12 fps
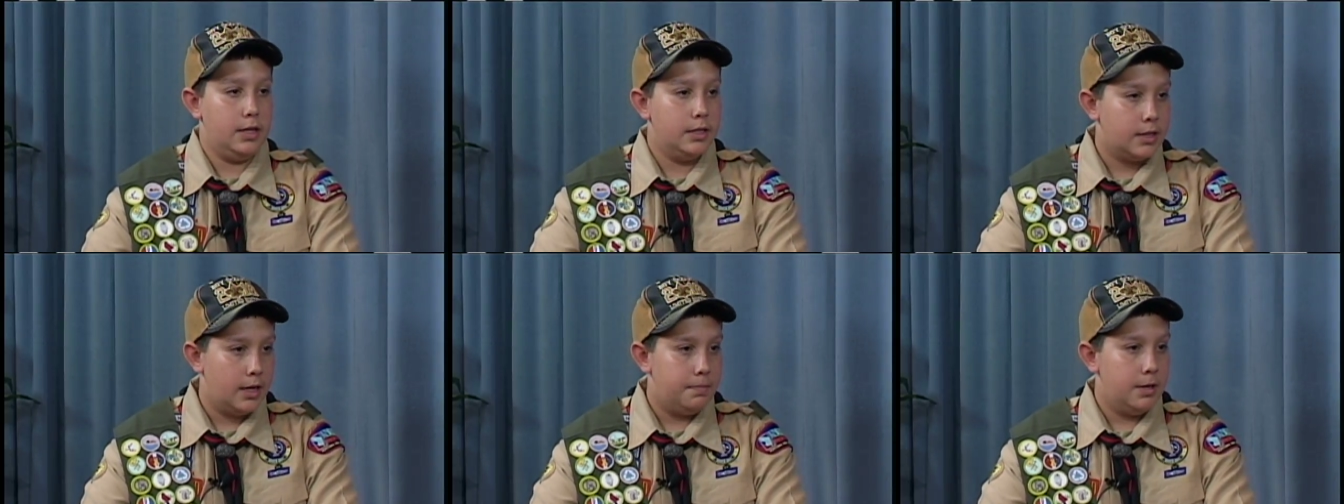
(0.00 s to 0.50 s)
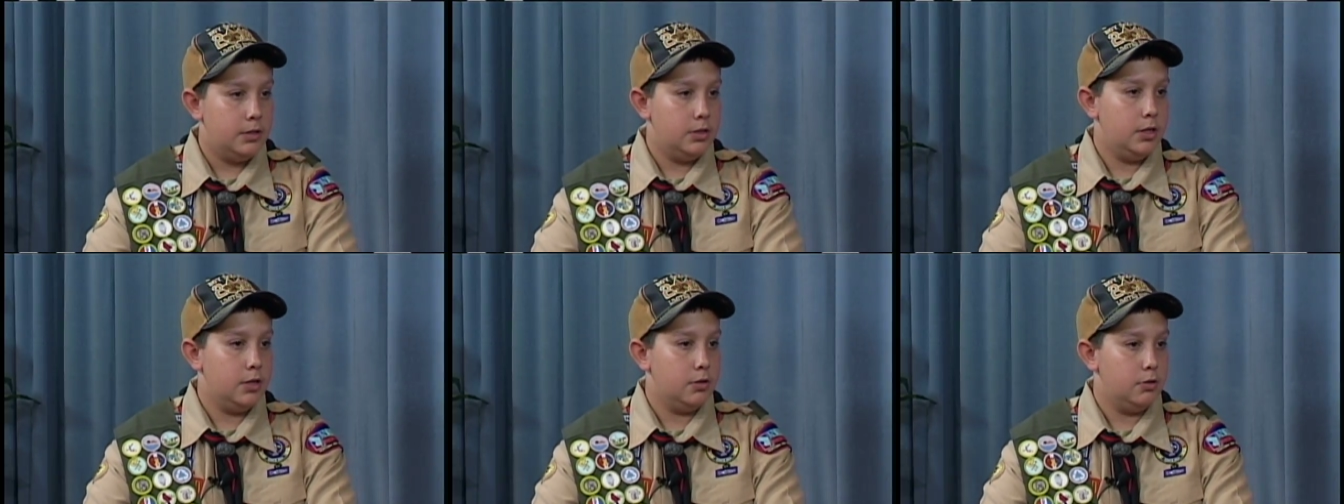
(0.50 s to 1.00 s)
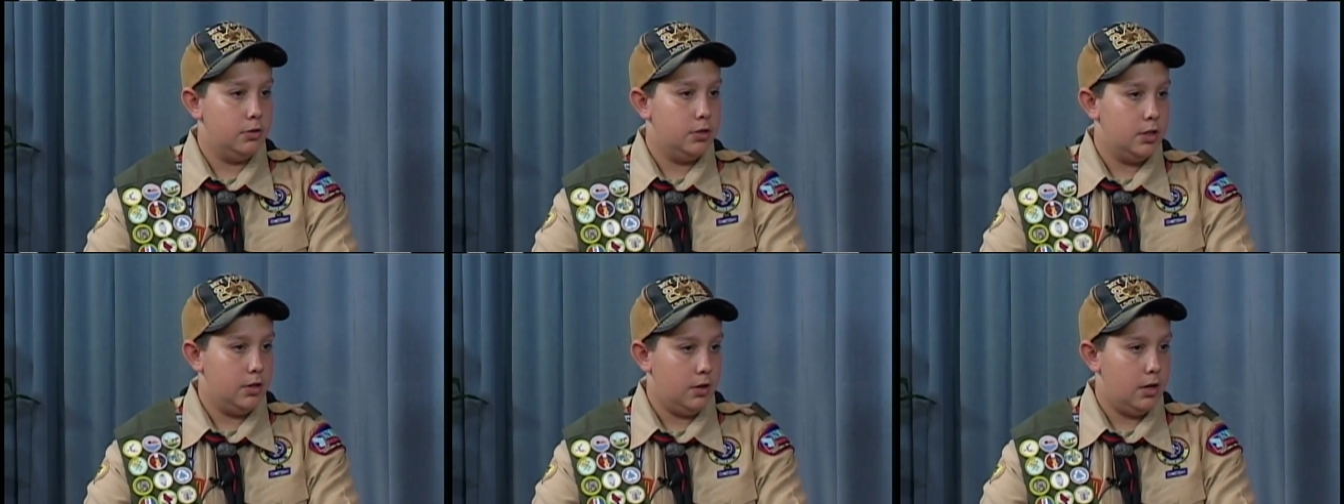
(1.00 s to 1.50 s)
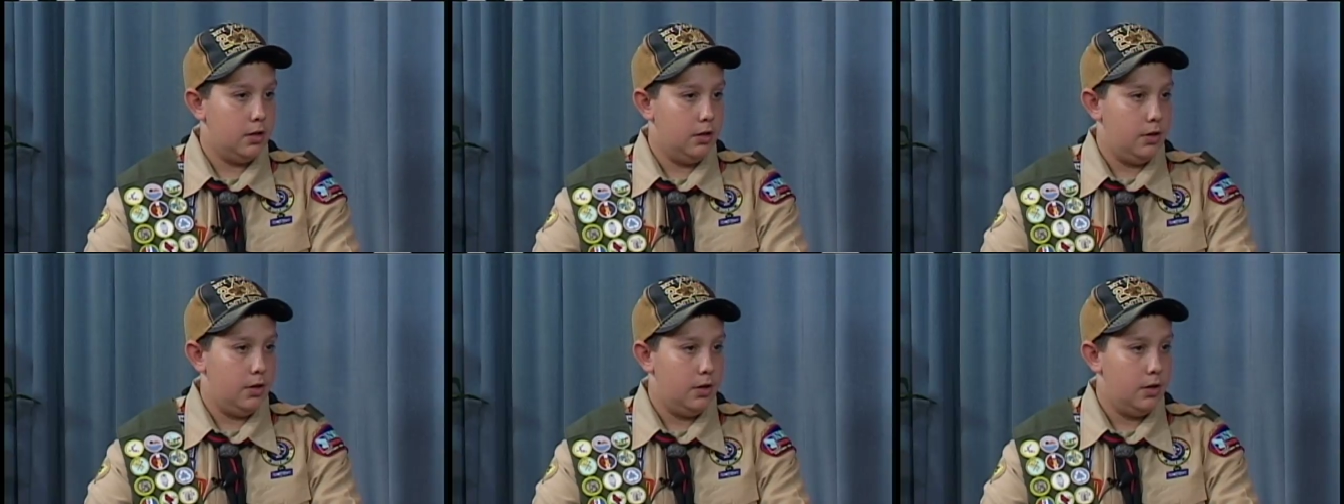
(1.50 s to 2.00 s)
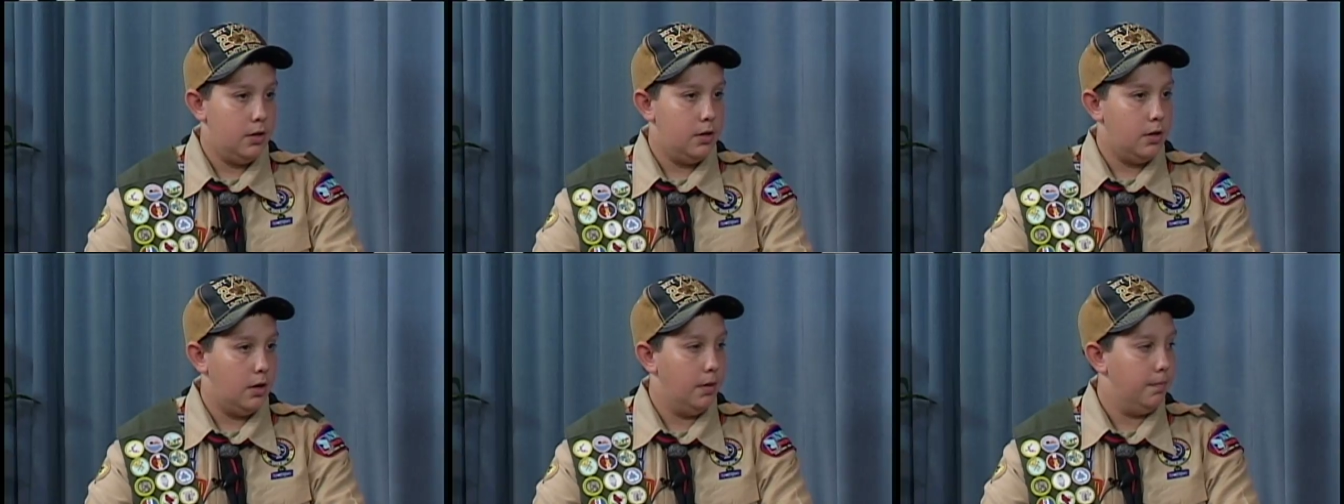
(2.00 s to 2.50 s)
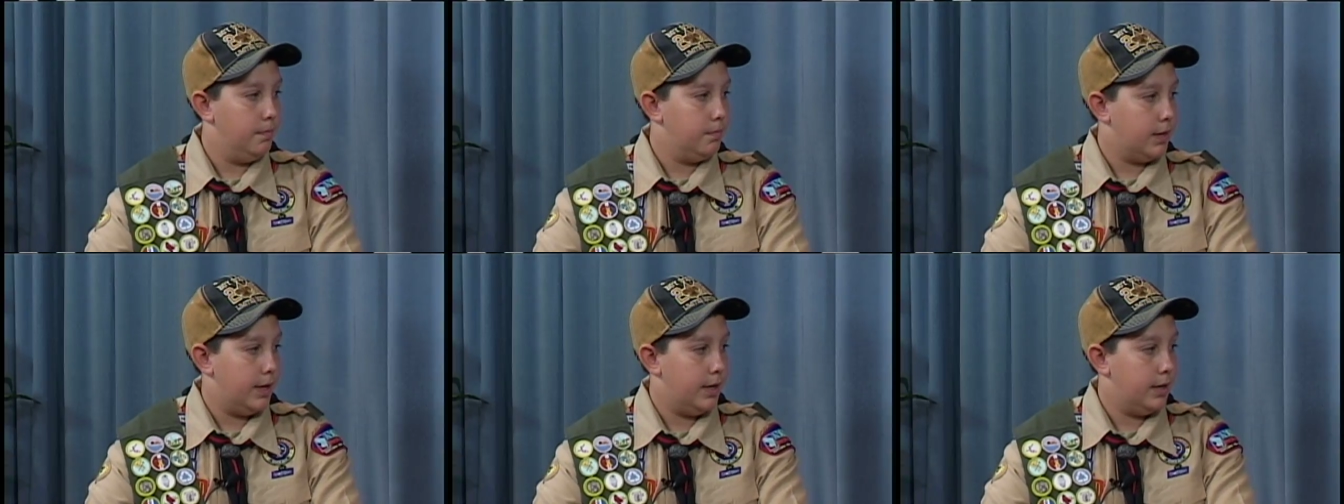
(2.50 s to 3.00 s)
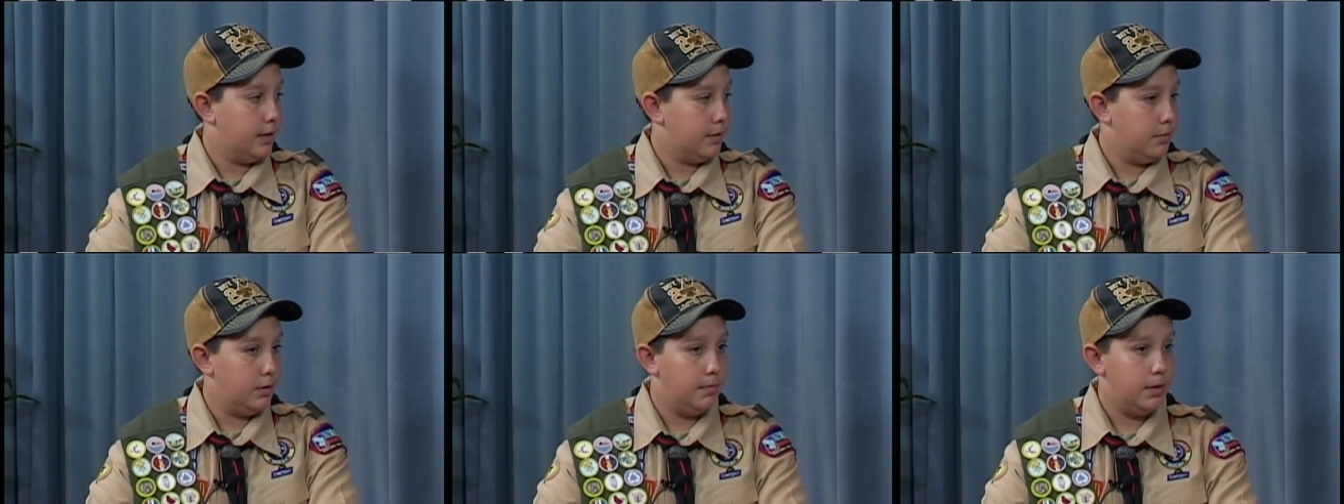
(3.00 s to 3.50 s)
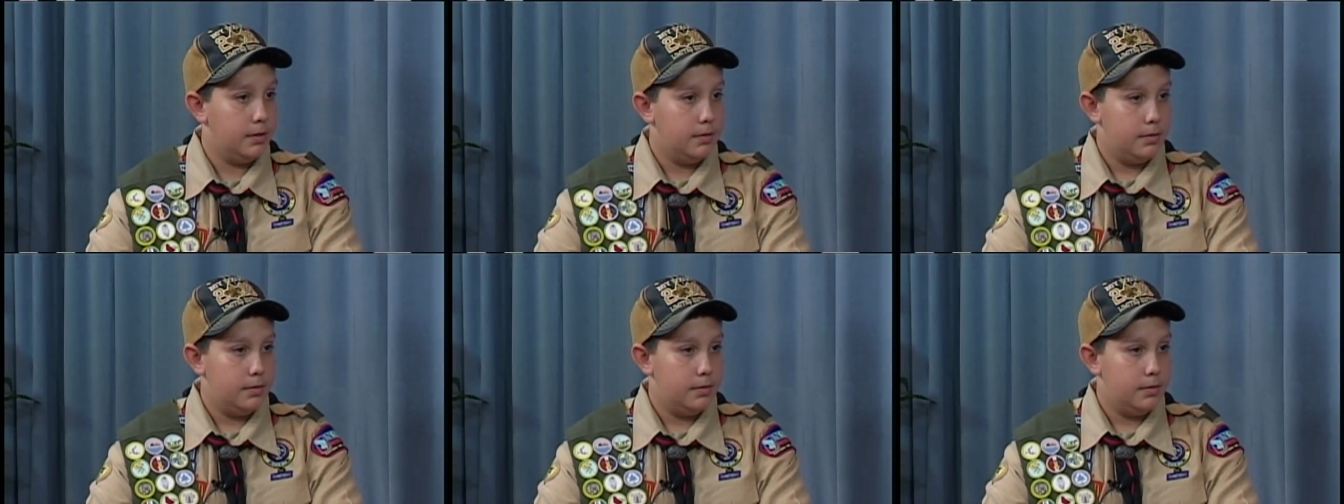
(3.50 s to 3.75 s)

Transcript: landscape engineer who did a lot of the planning with me.